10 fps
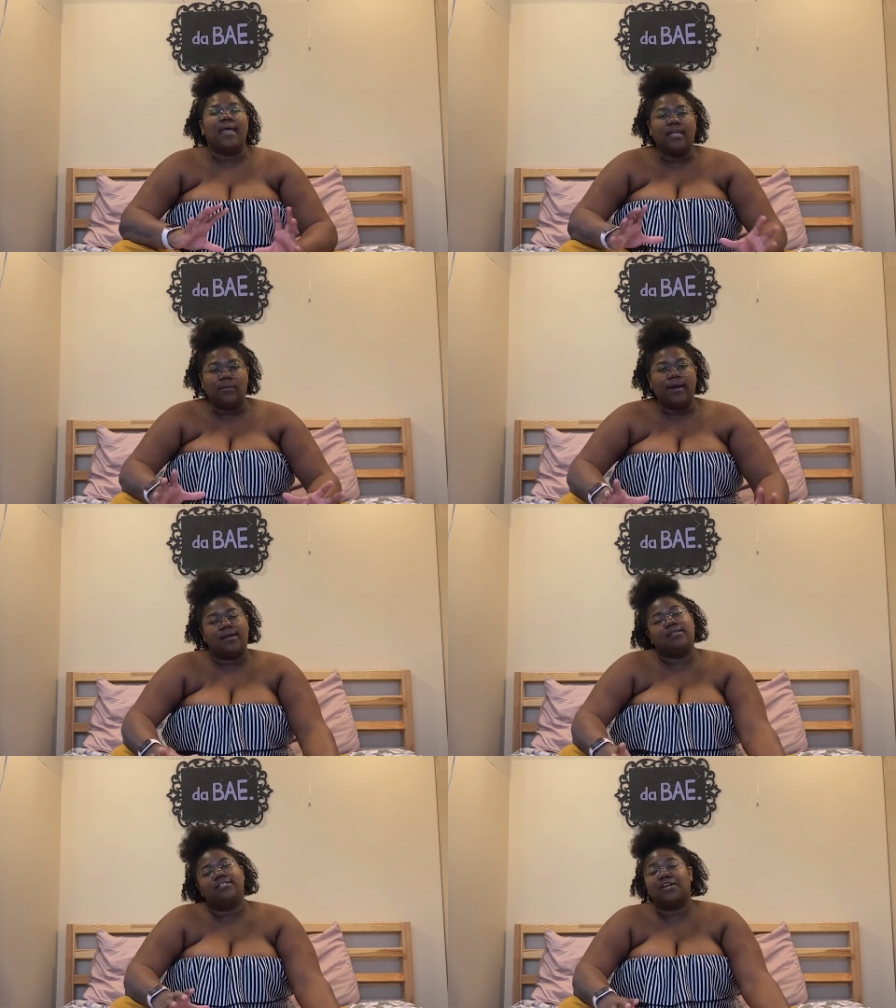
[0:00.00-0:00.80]
anywhere
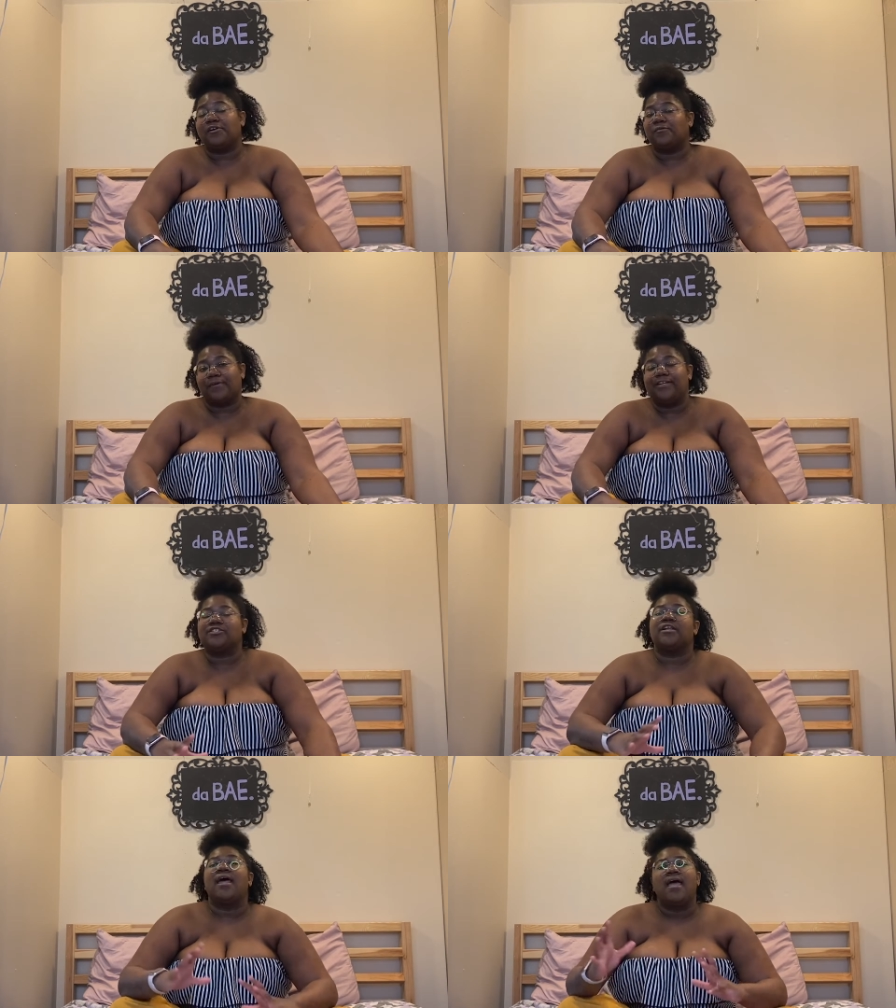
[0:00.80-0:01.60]
in the genital
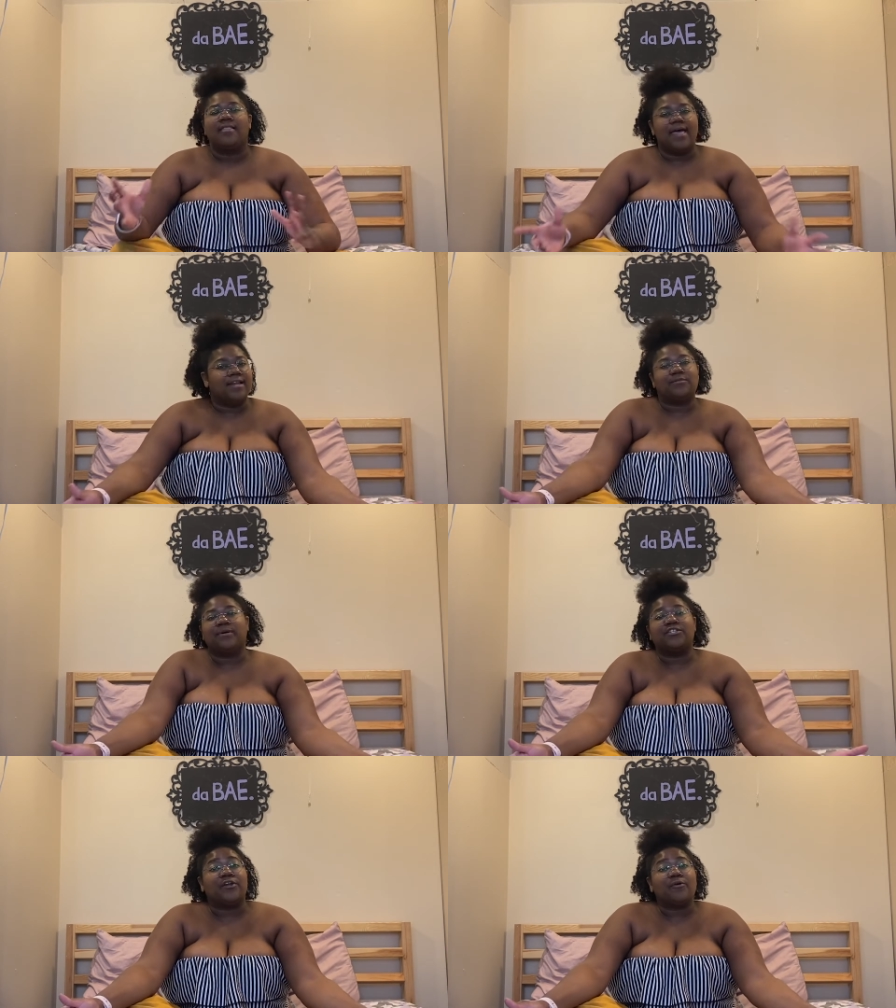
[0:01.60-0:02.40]
region. That is
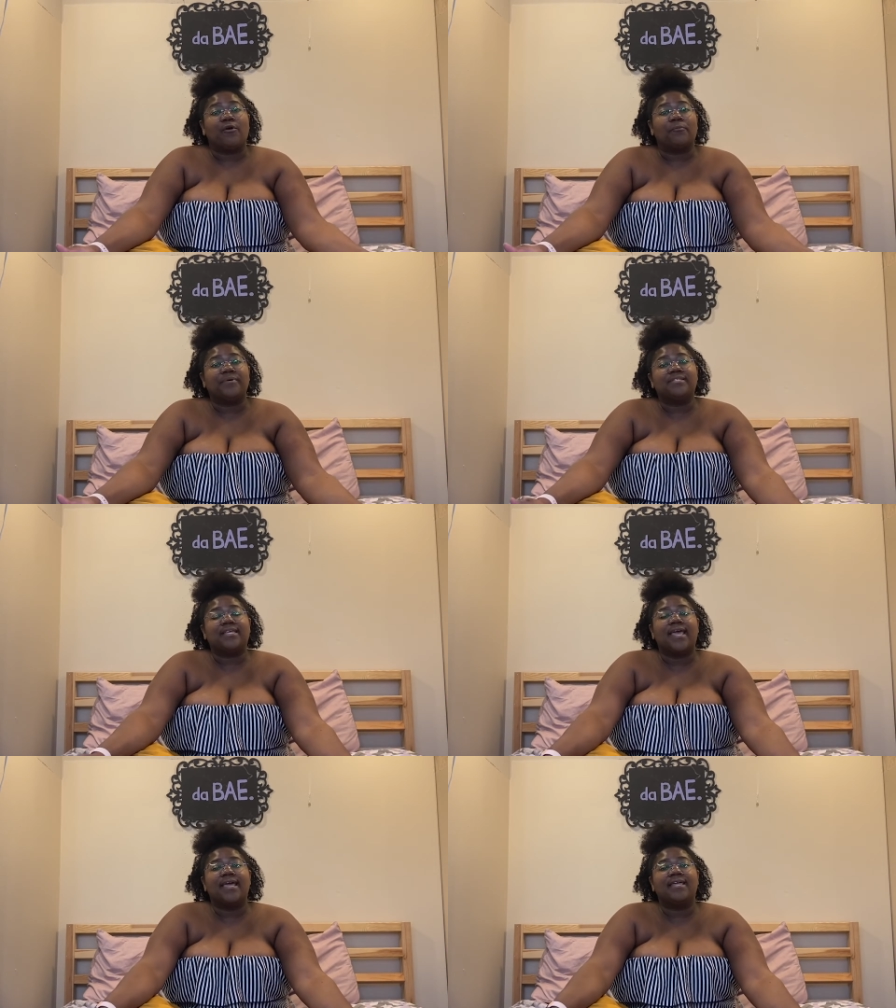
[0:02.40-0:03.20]
where genital herpes
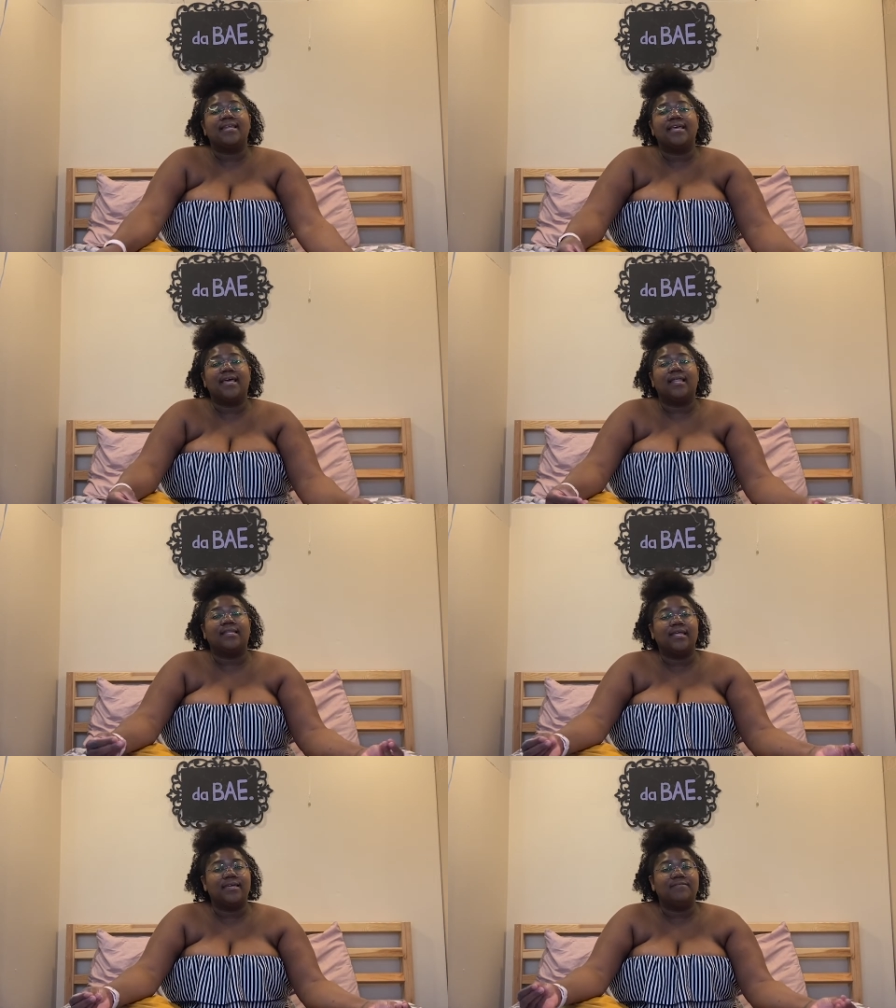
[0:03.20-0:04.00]
can
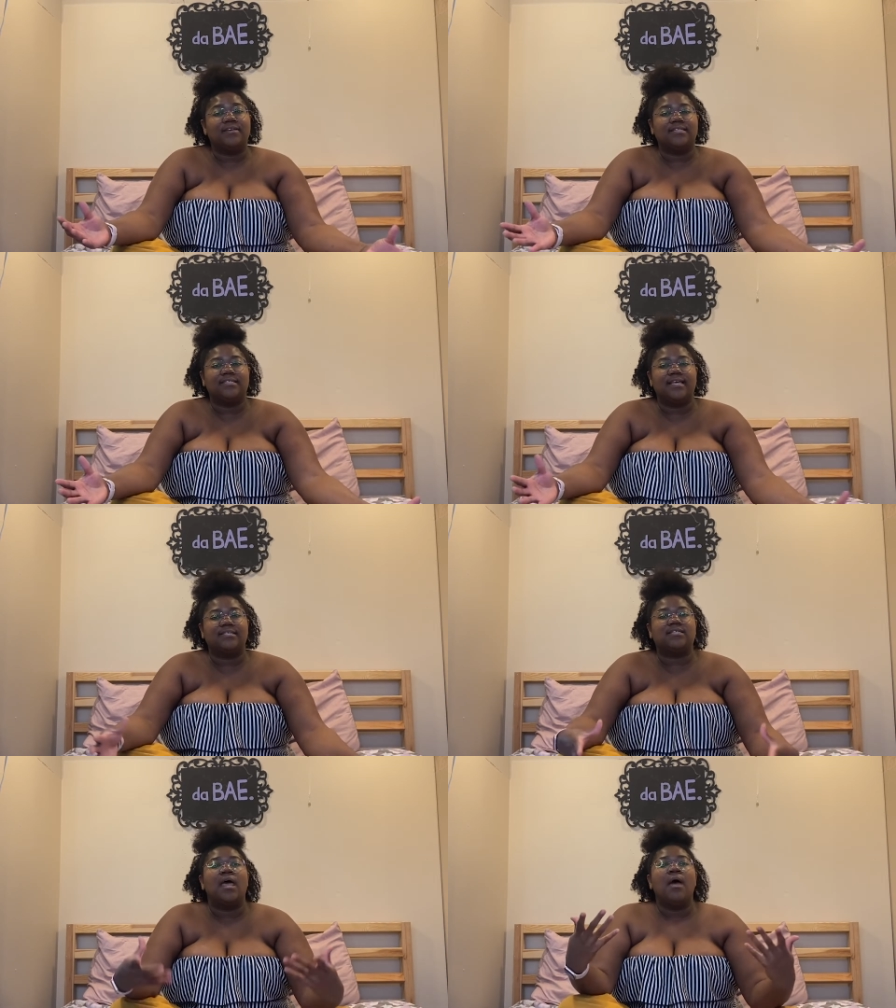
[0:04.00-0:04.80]
live,
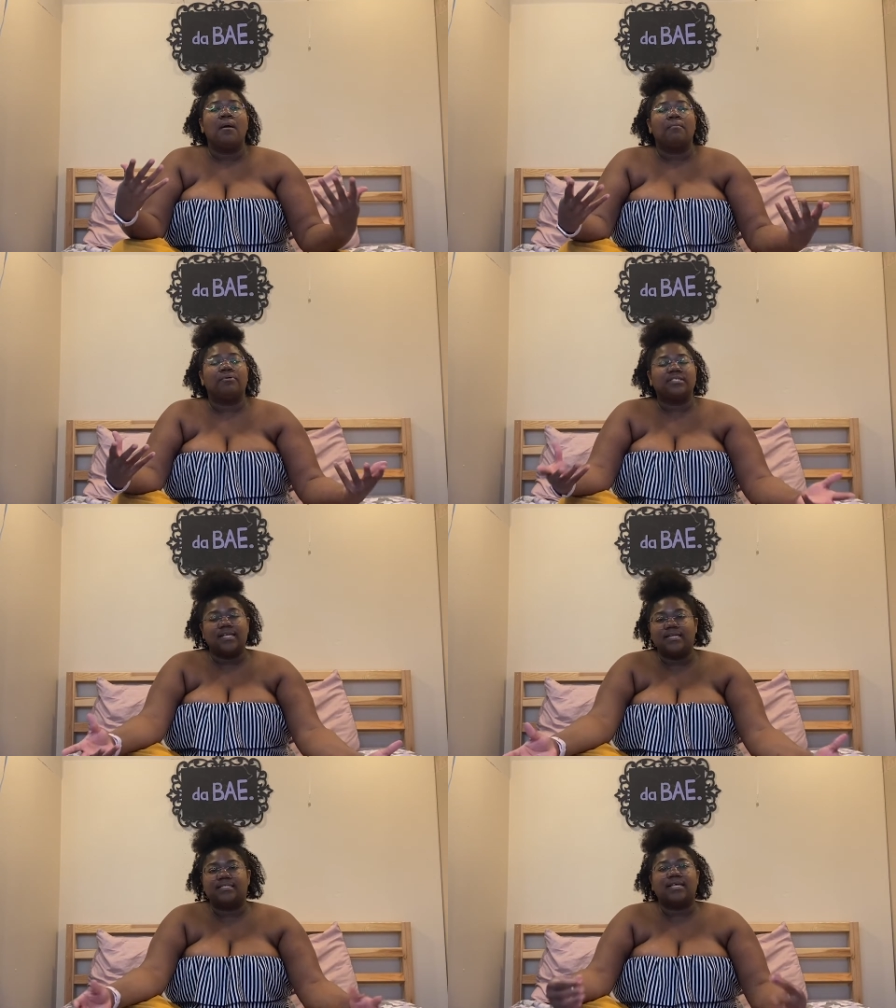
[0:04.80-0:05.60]
exist,
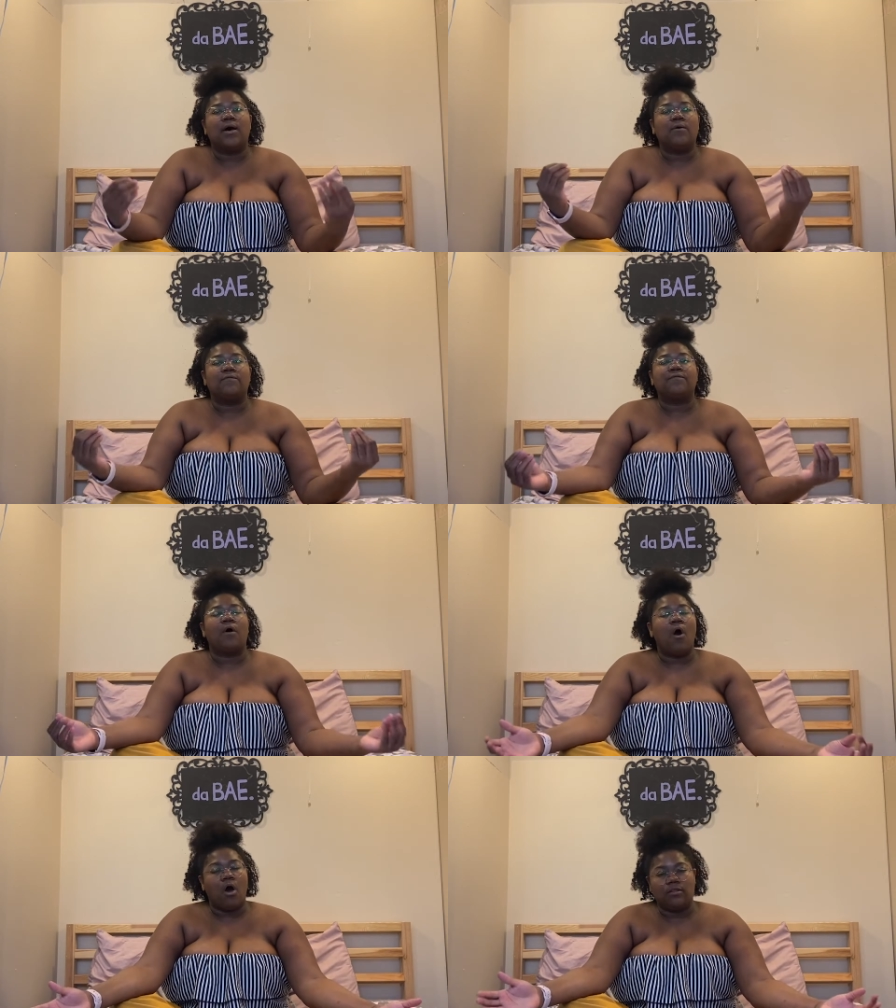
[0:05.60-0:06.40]
present itself,
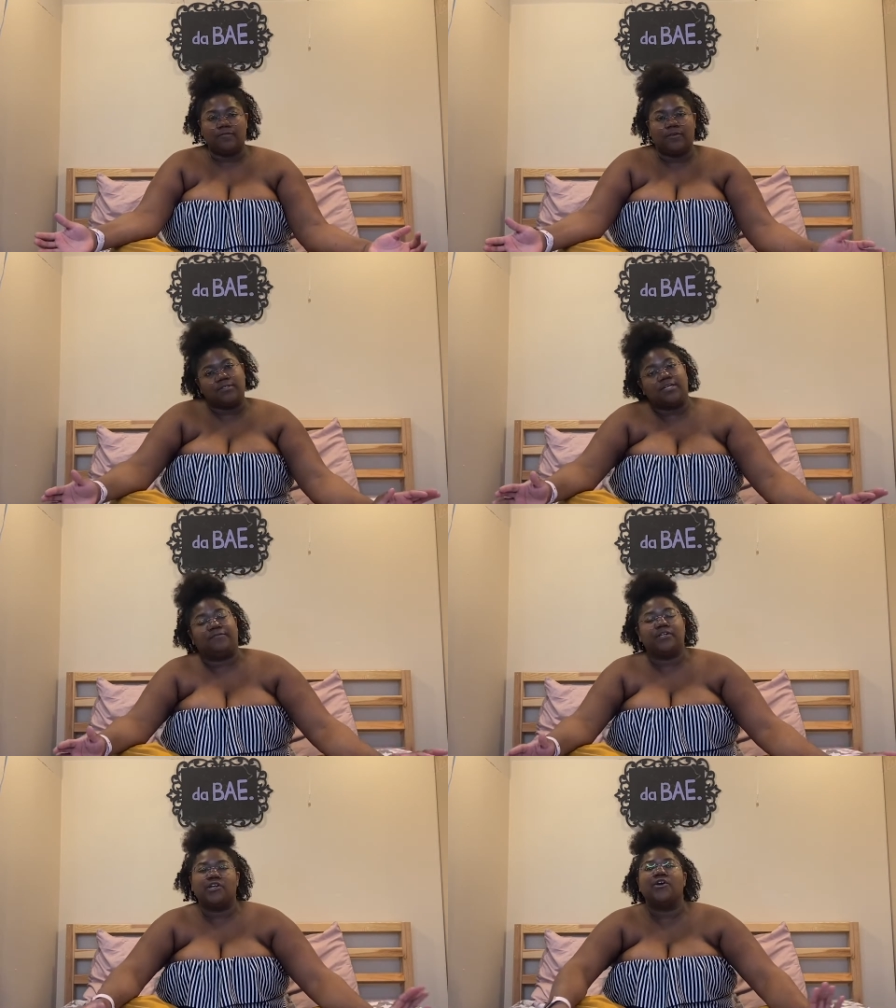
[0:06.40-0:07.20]
all of those
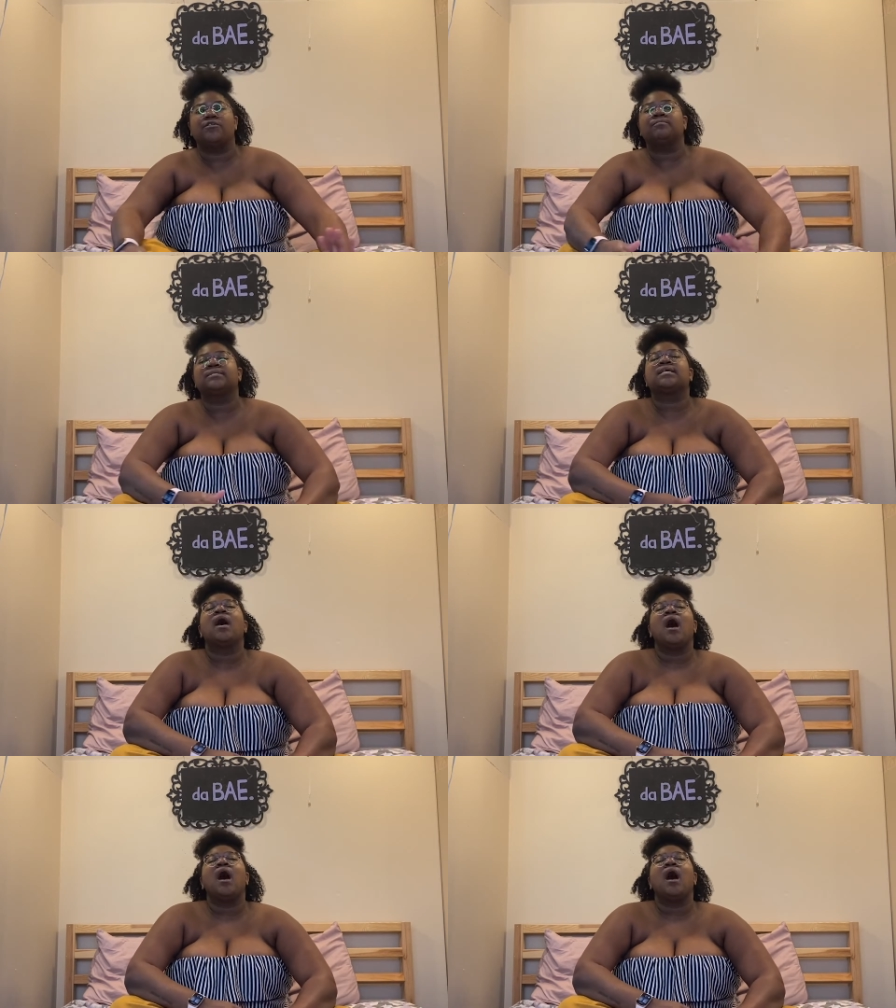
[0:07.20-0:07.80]
different terms.